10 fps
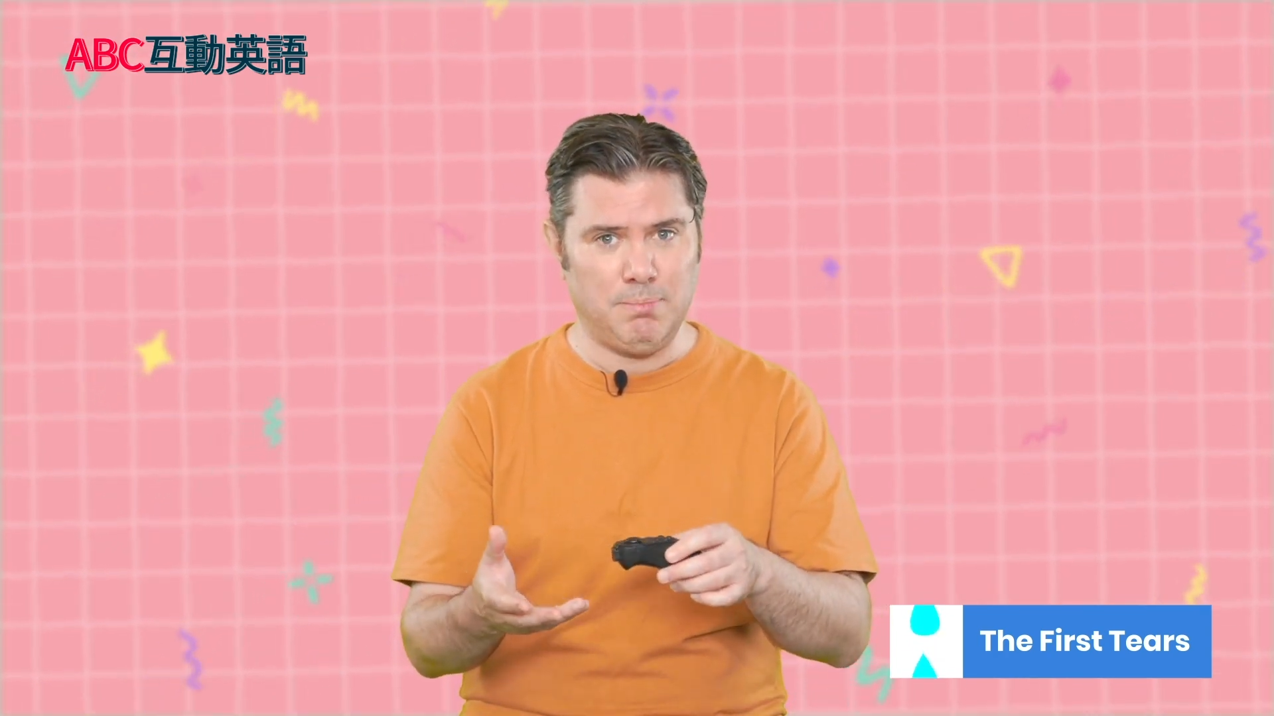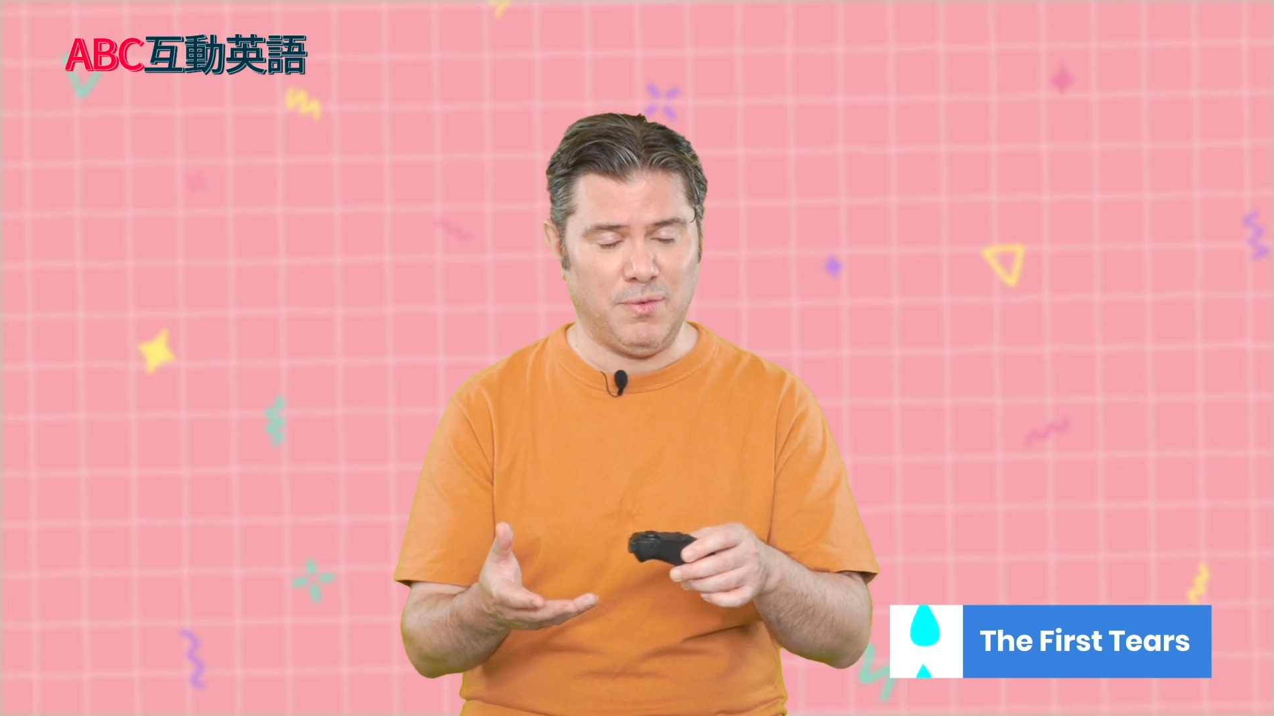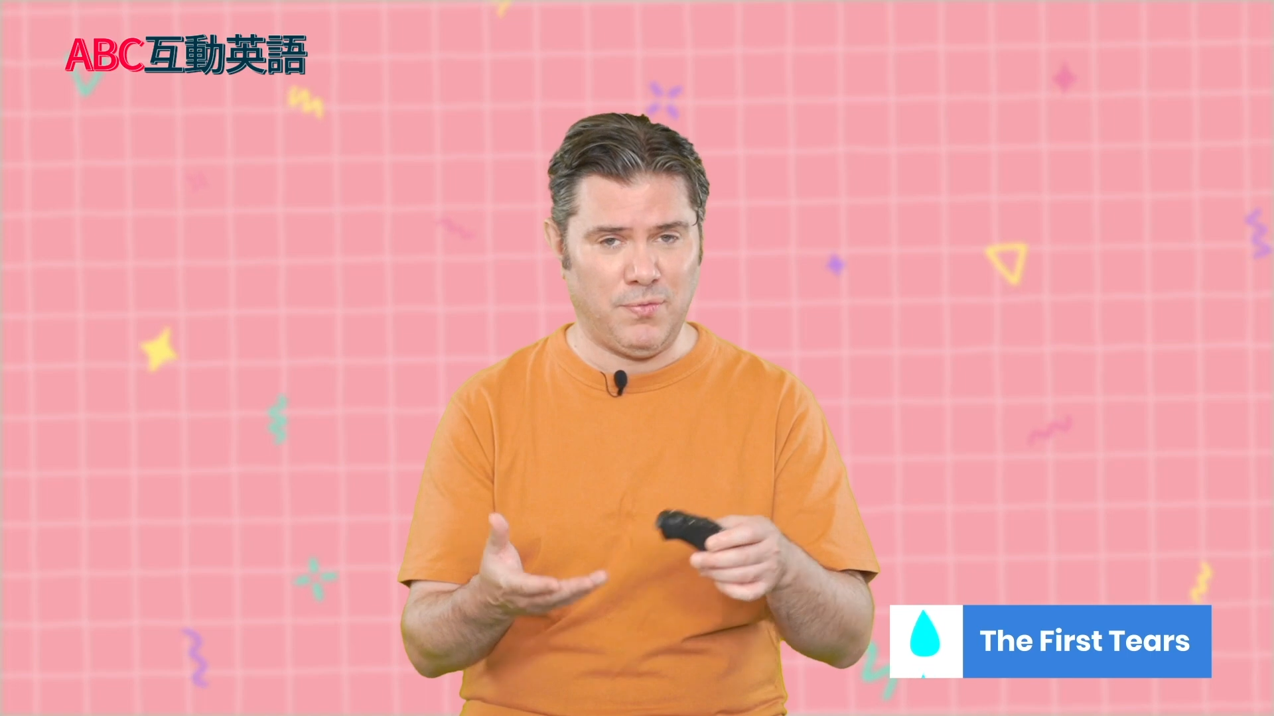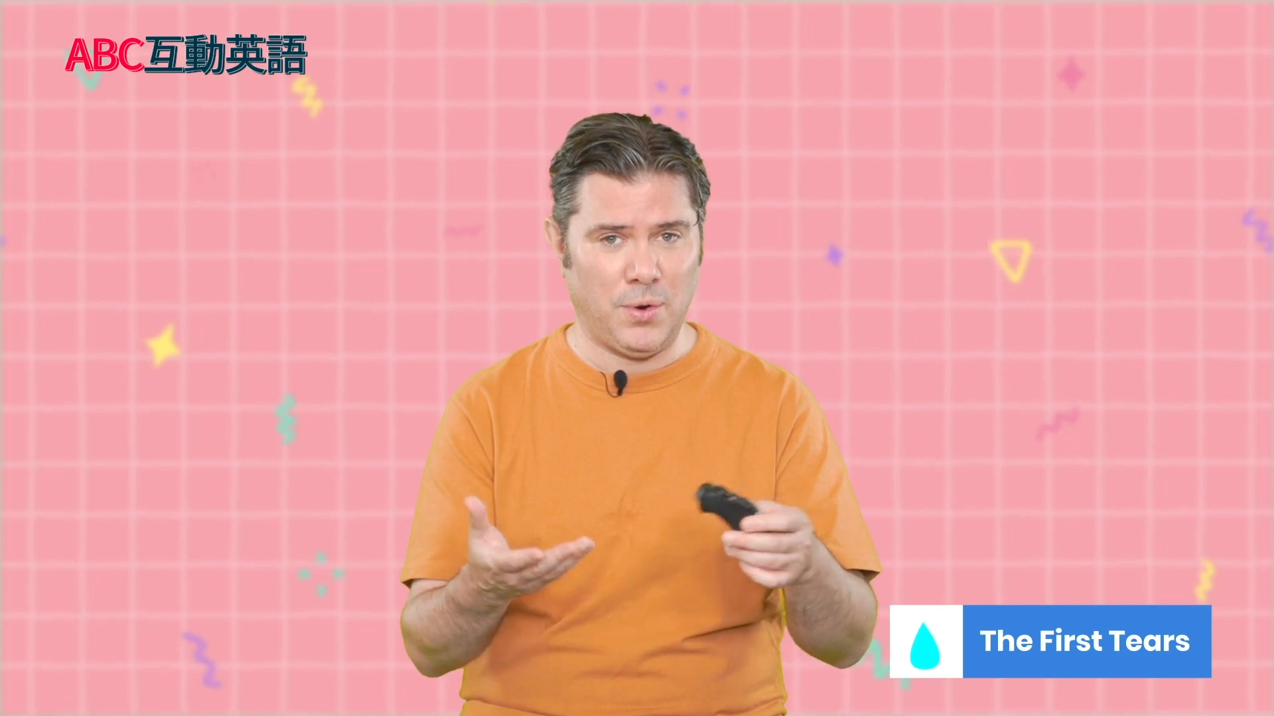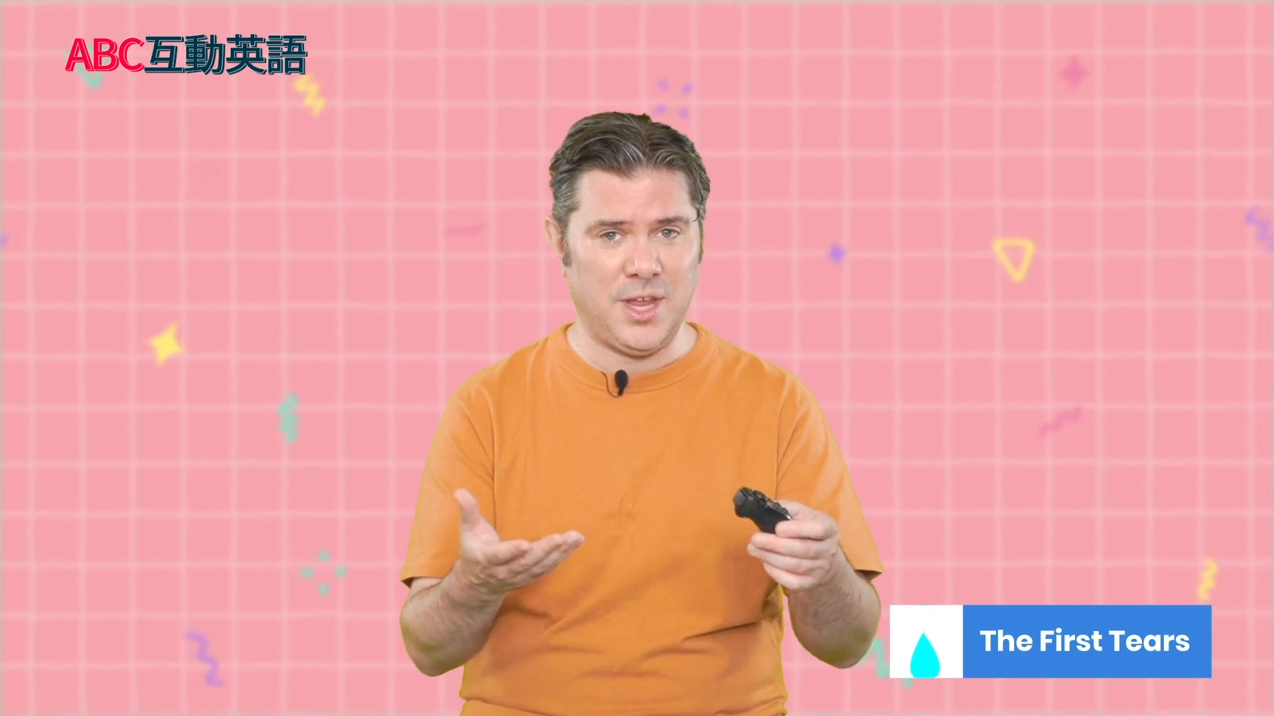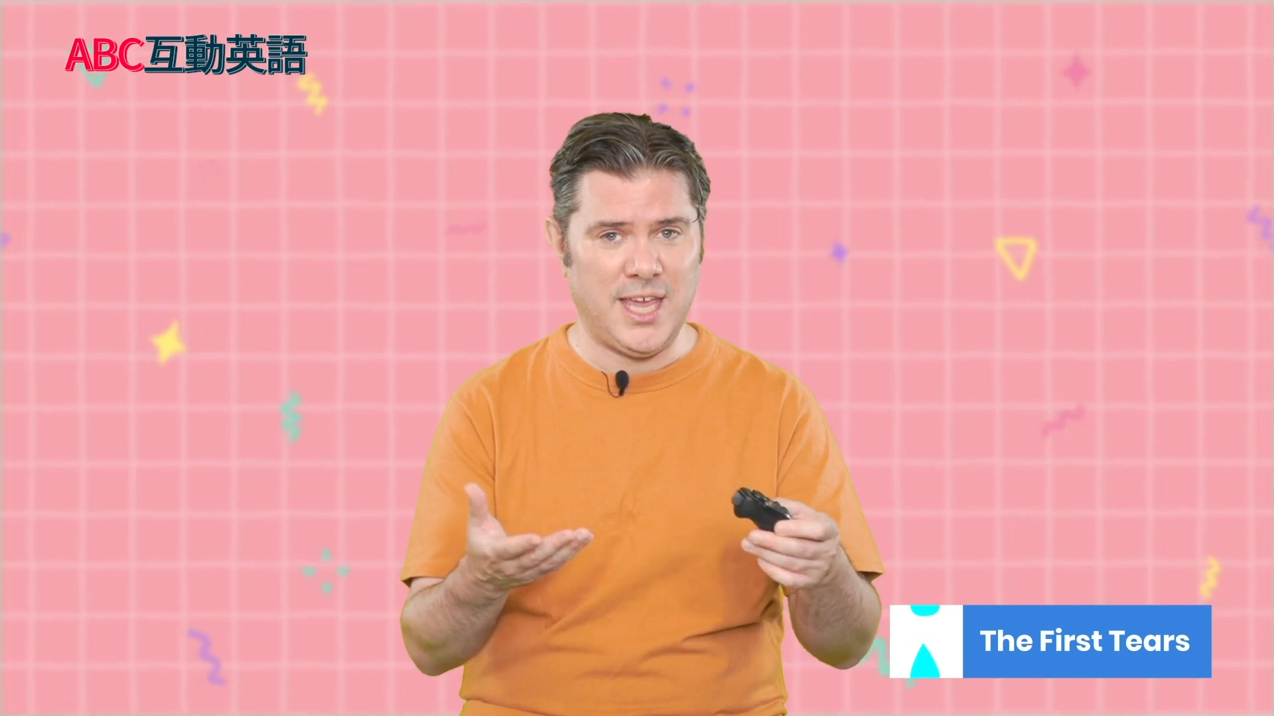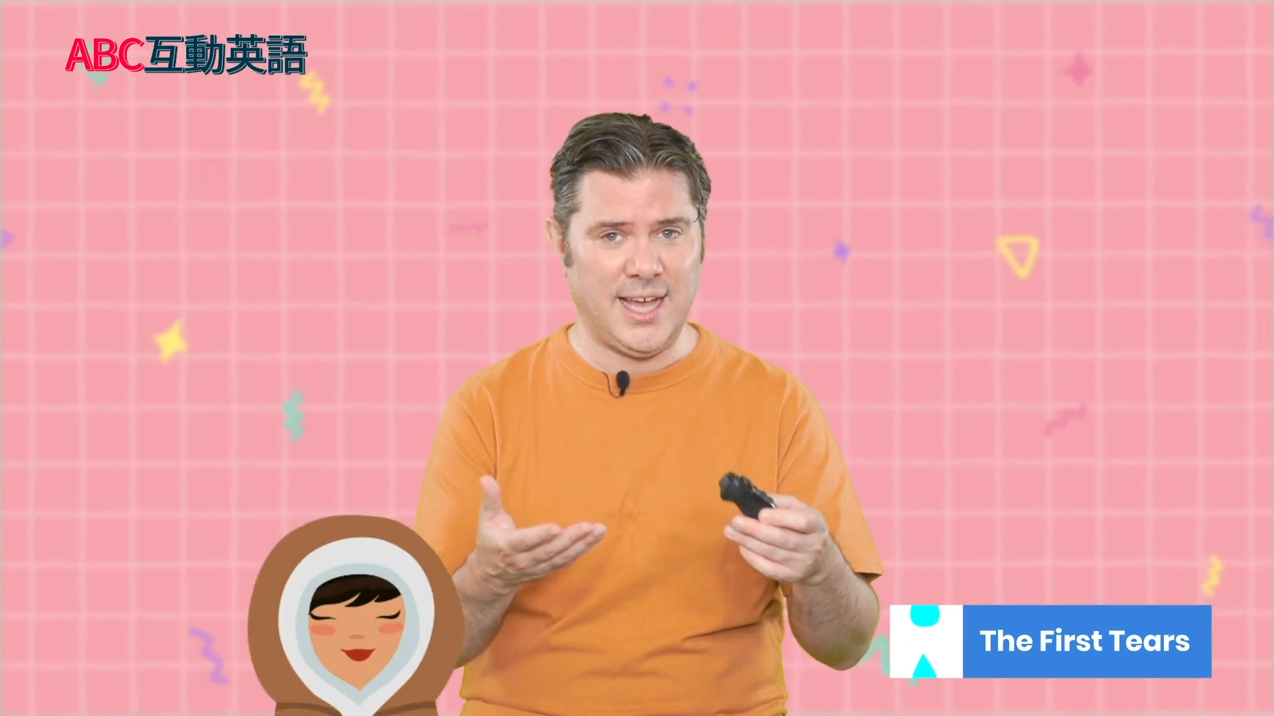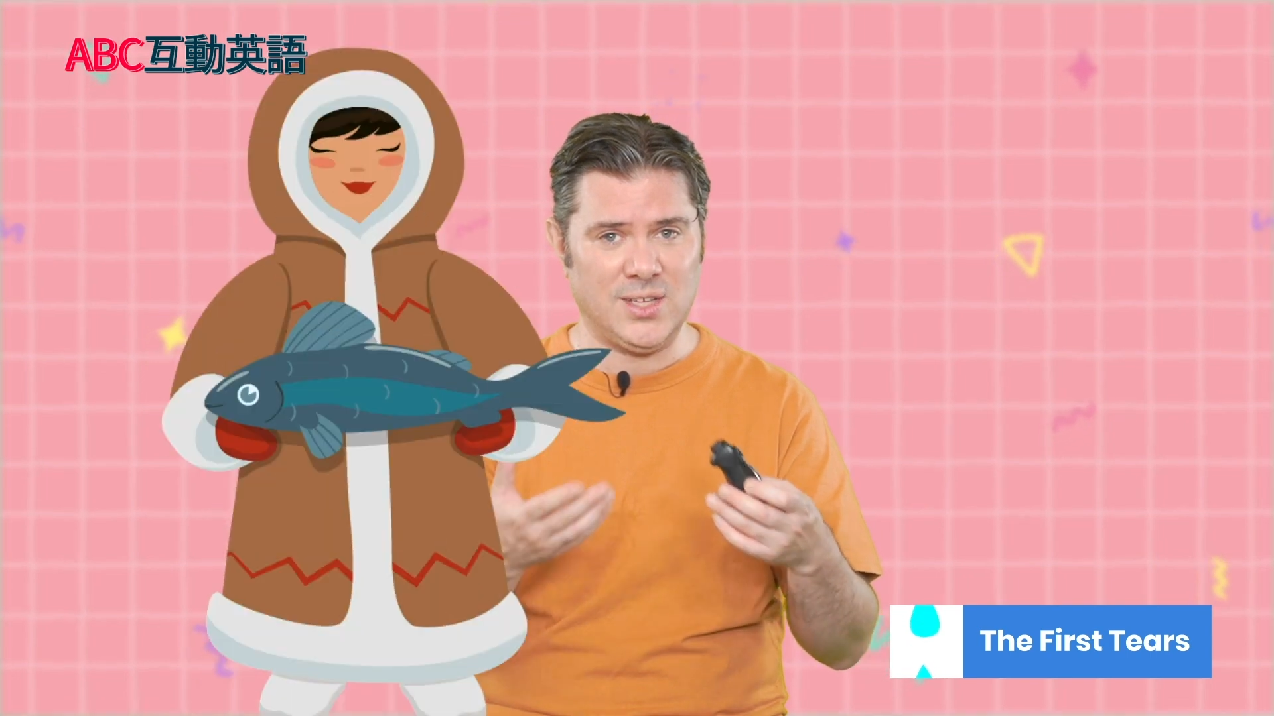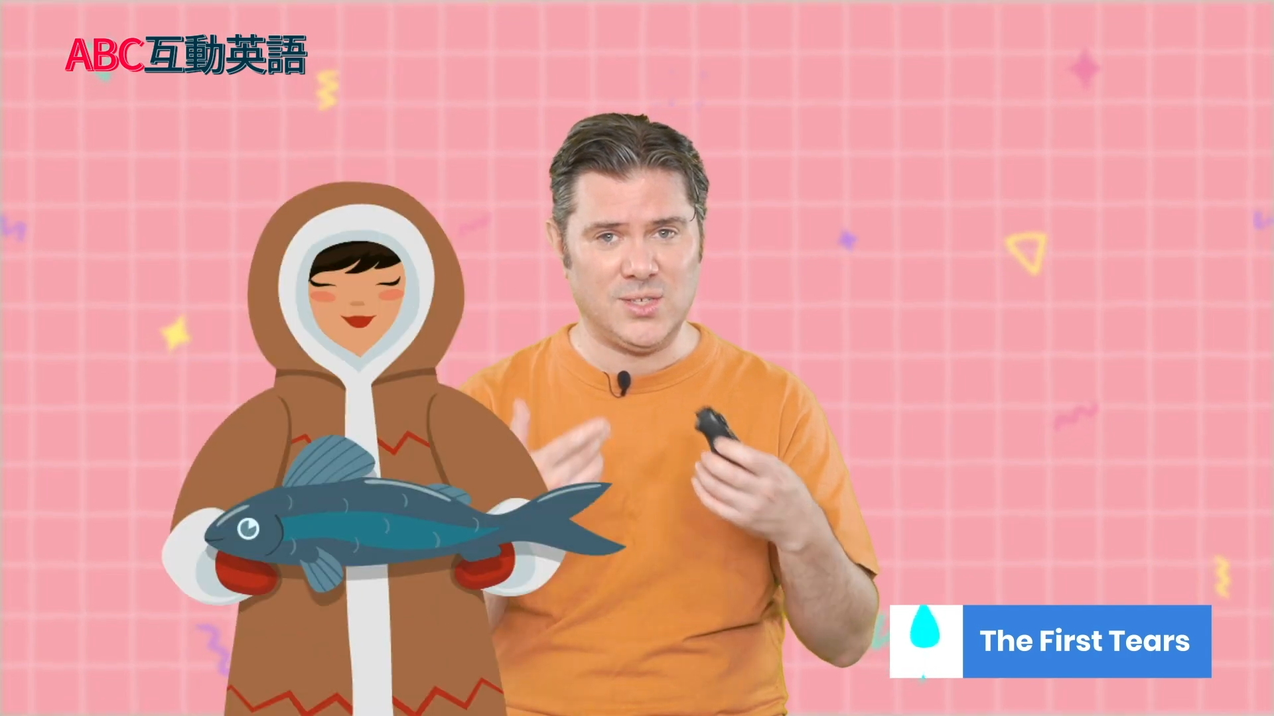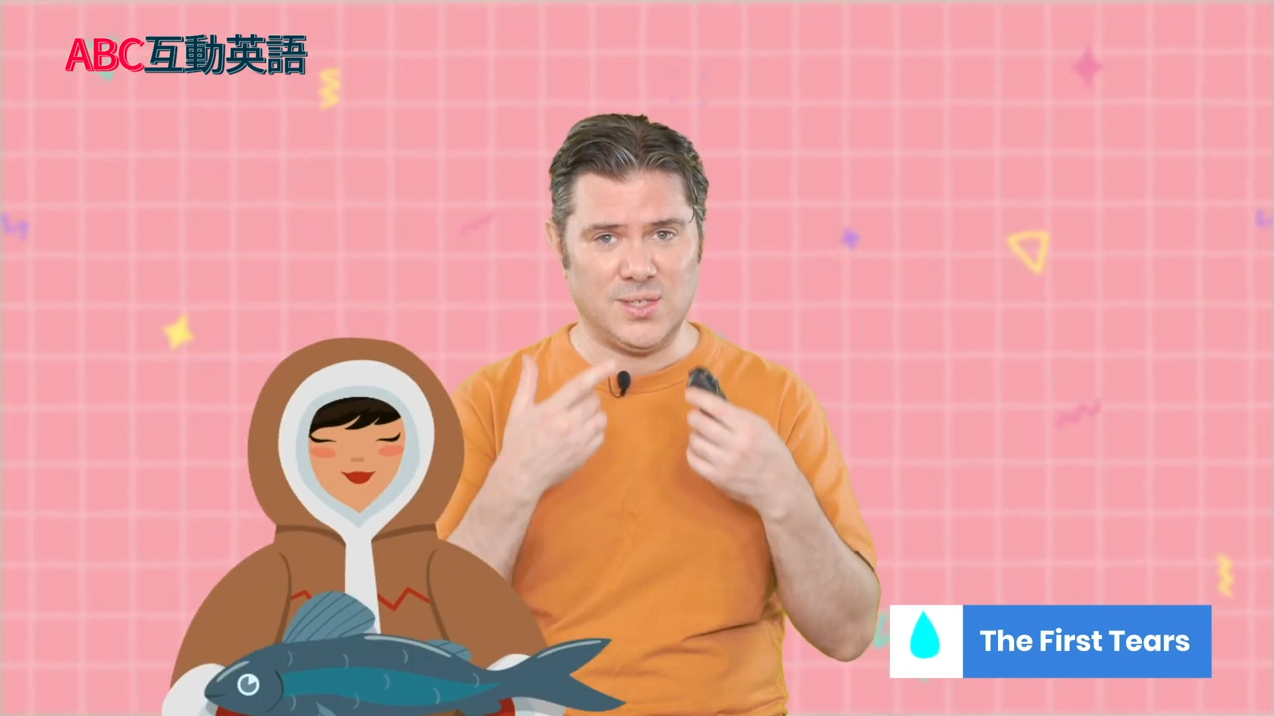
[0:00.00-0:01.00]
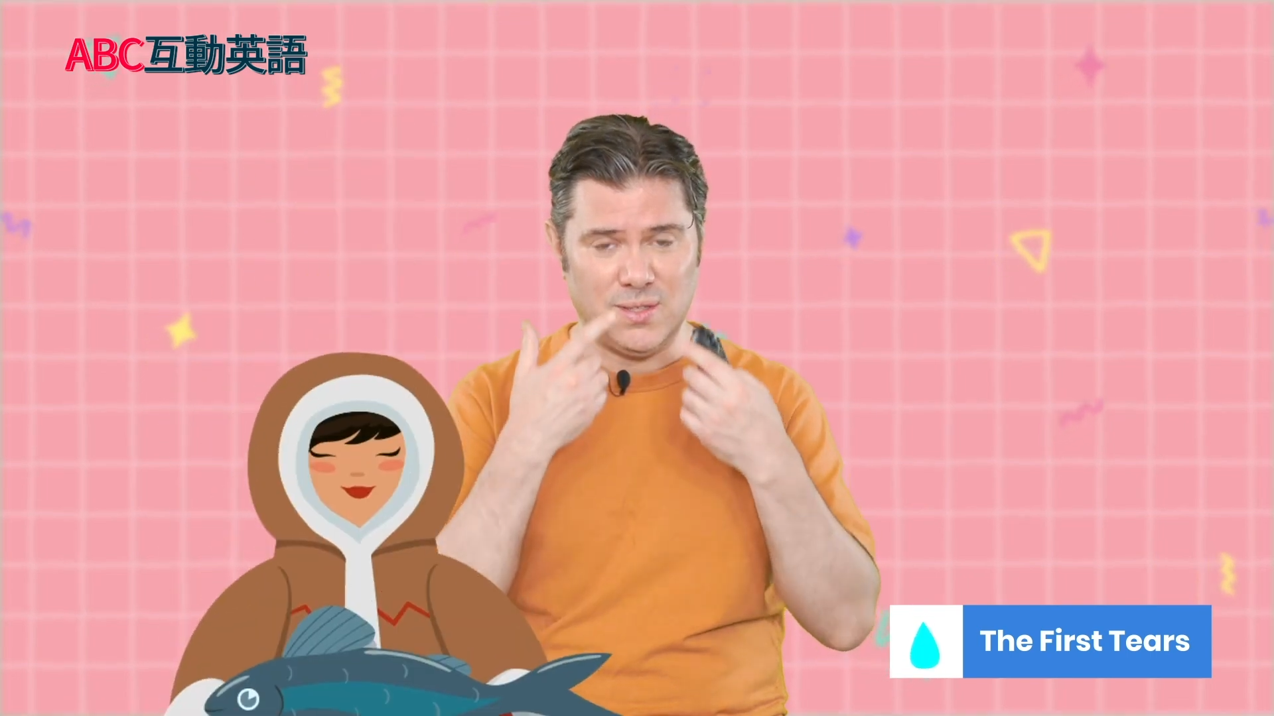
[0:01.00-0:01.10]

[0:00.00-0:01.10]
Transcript: before he has